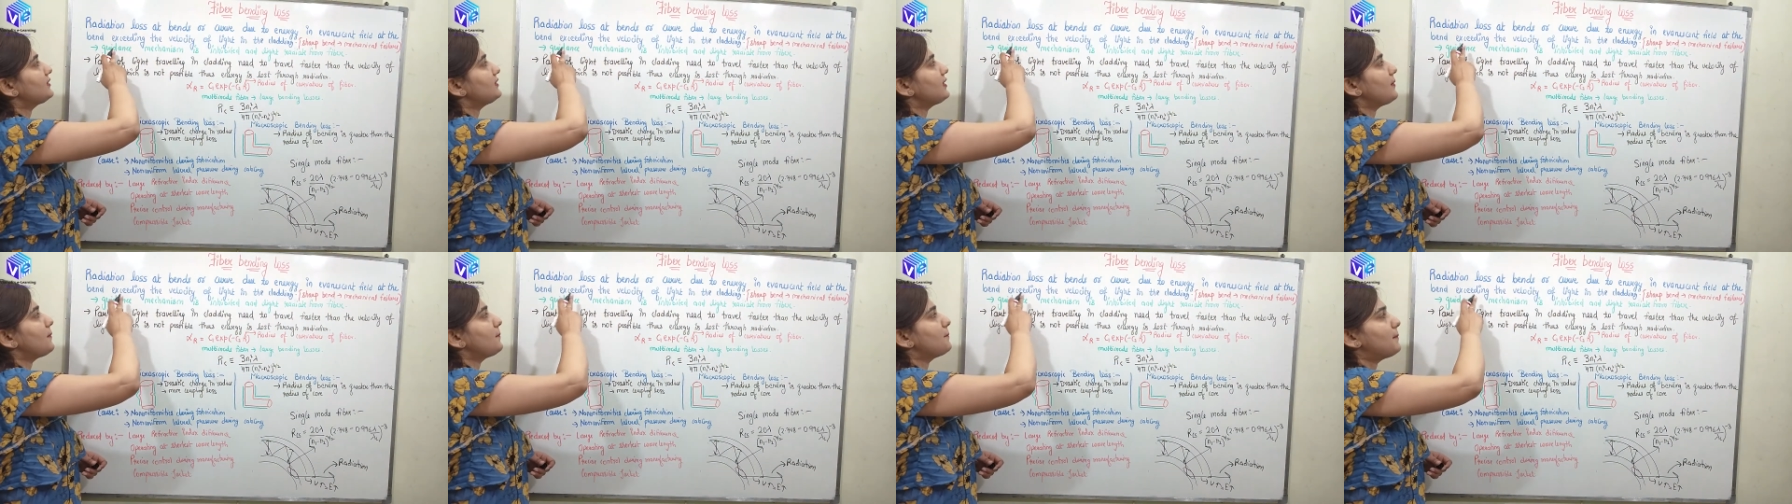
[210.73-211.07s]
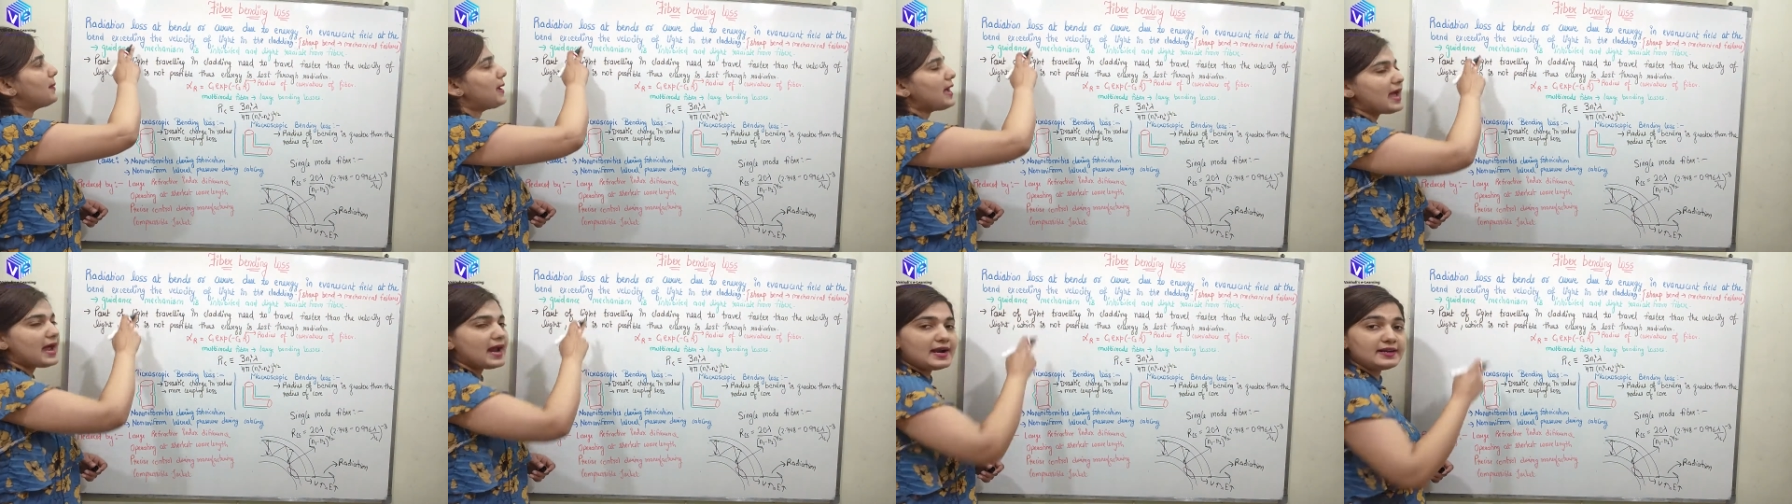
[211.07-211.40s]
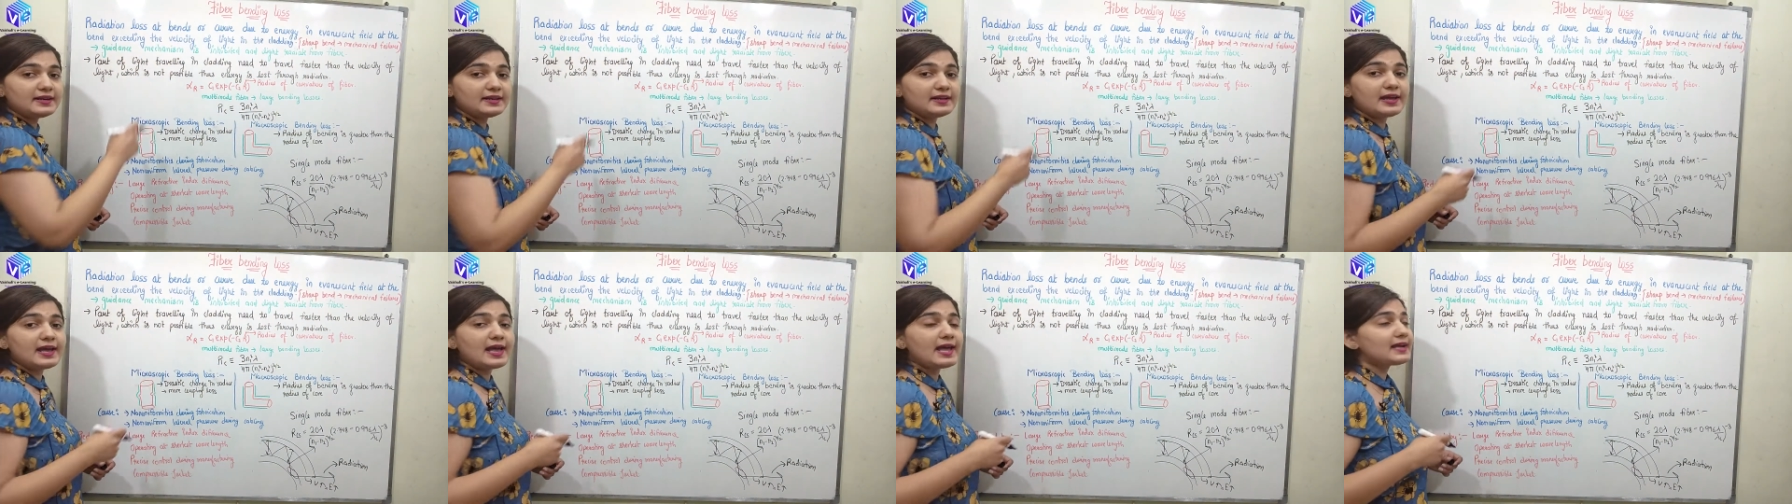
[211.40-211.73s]
the
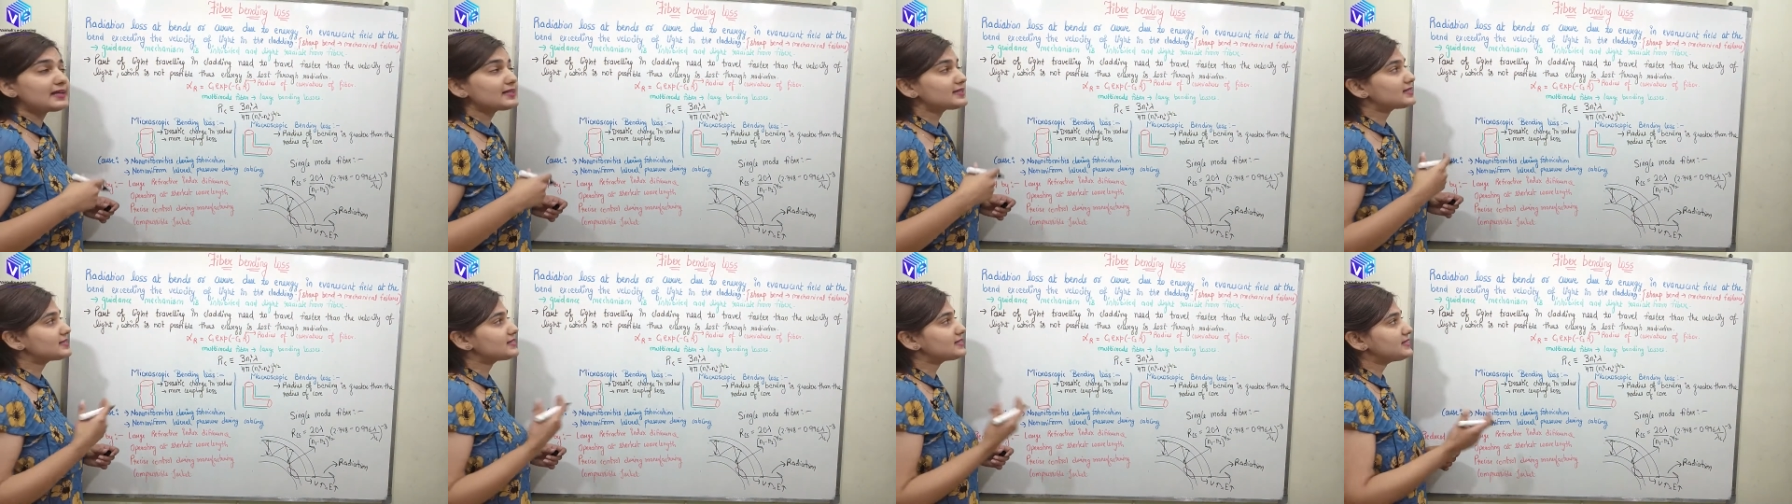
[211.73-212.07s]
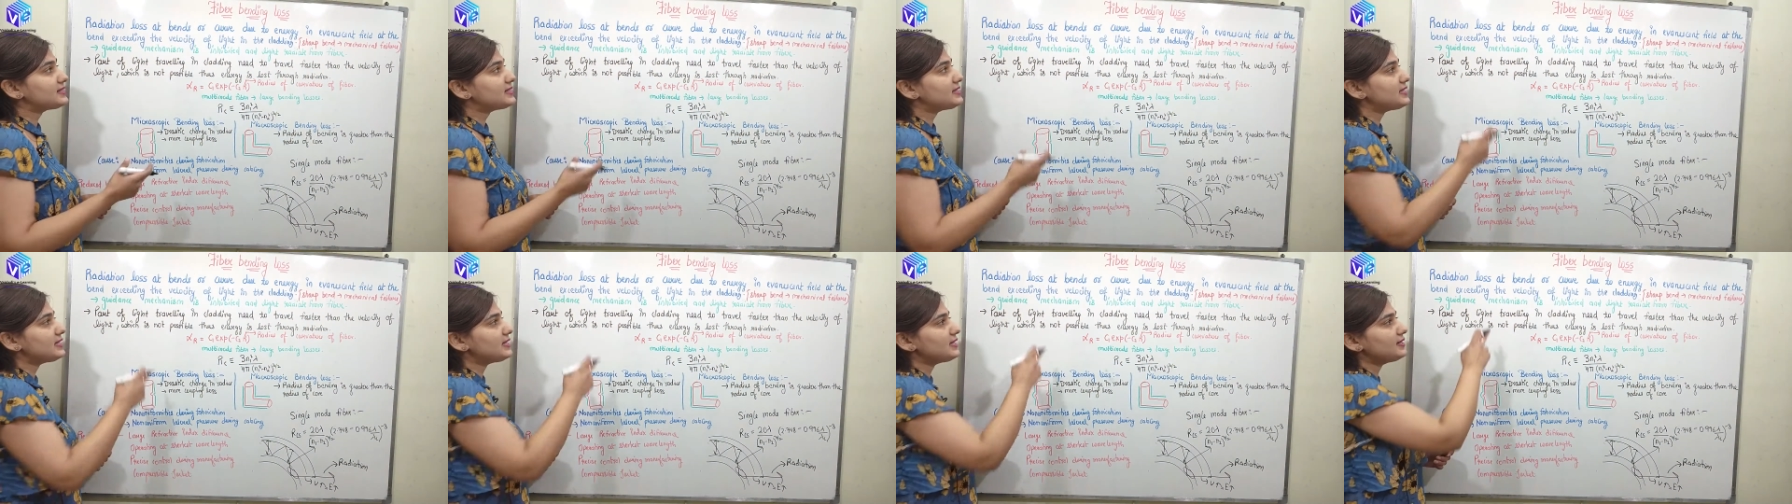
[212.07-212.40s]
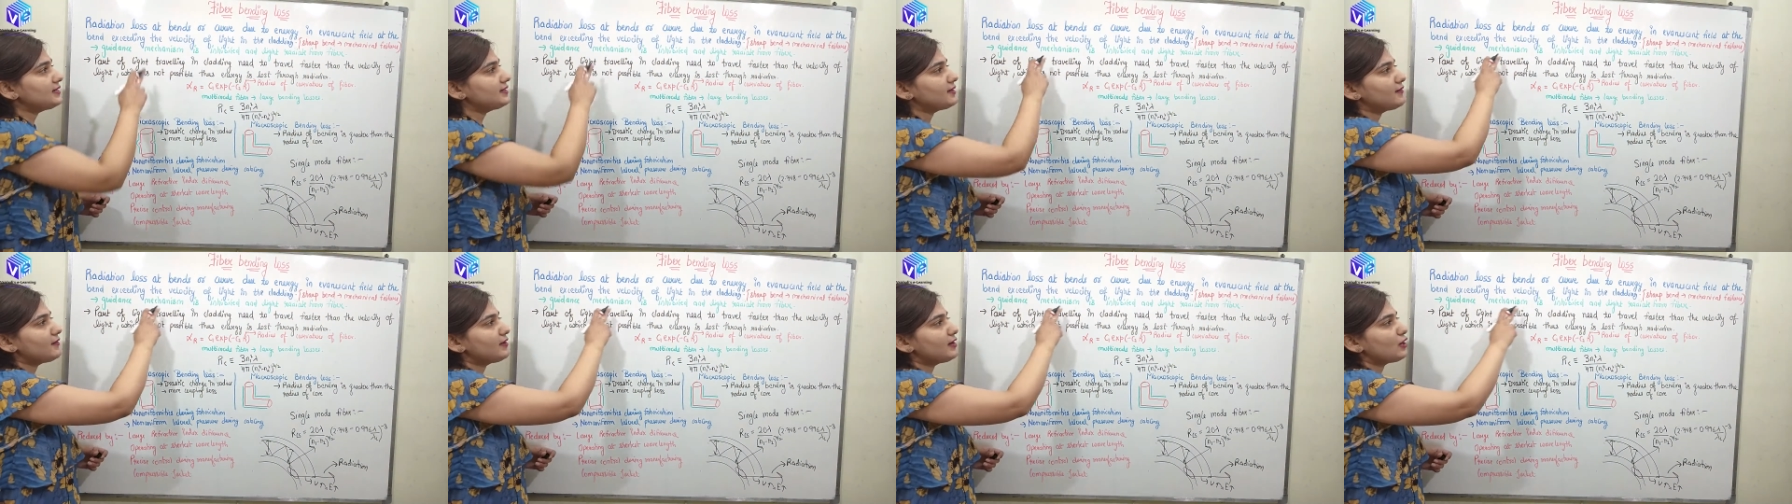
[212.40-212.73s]
band
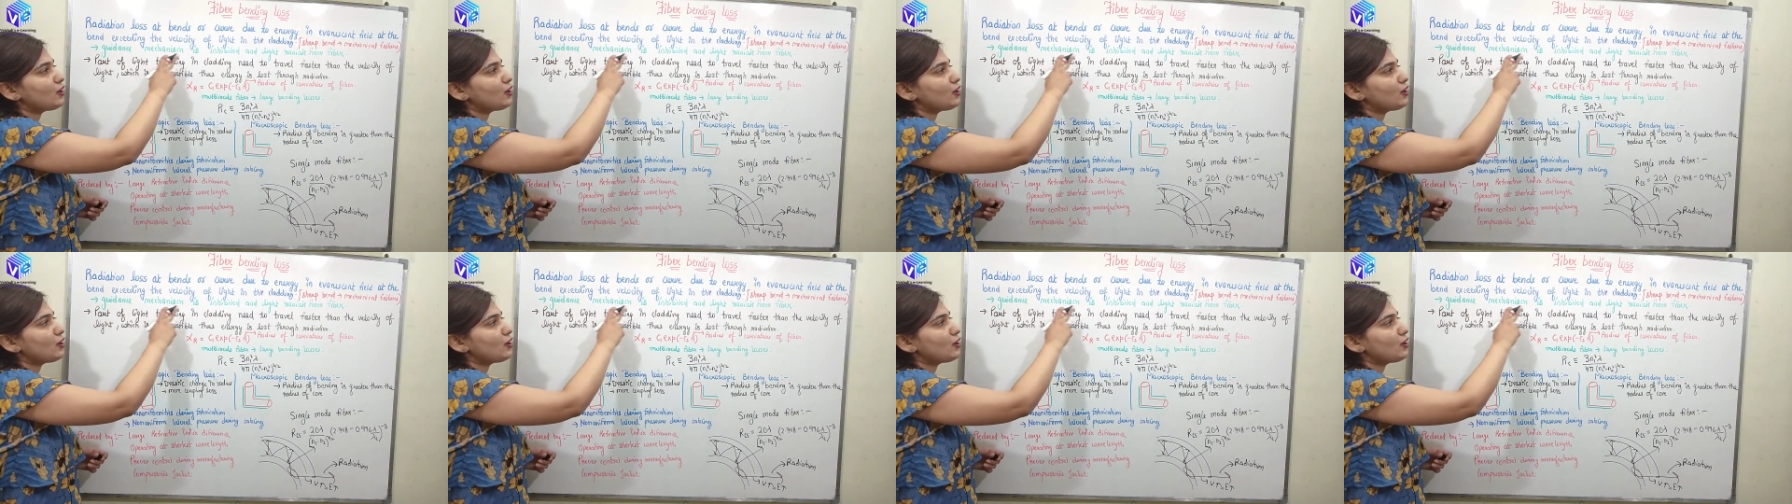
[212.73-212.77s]
exceed the